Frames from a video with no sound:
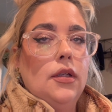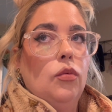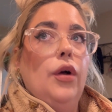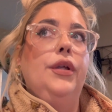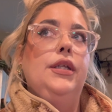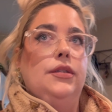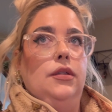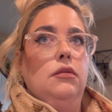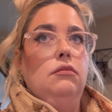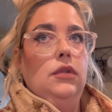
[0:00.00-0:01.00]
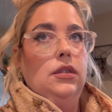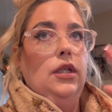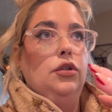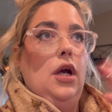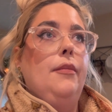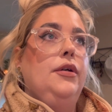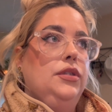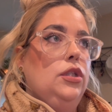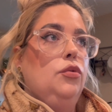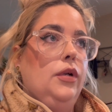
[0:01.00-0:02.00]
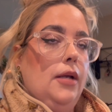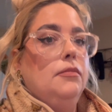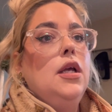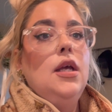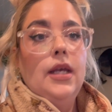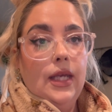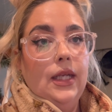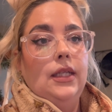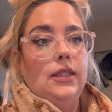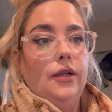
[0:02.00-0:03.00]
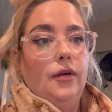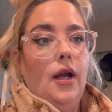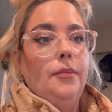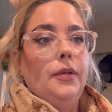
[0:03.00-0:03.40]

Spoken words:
Well, it is dinner time. I'll see you when I'm heating dinner up.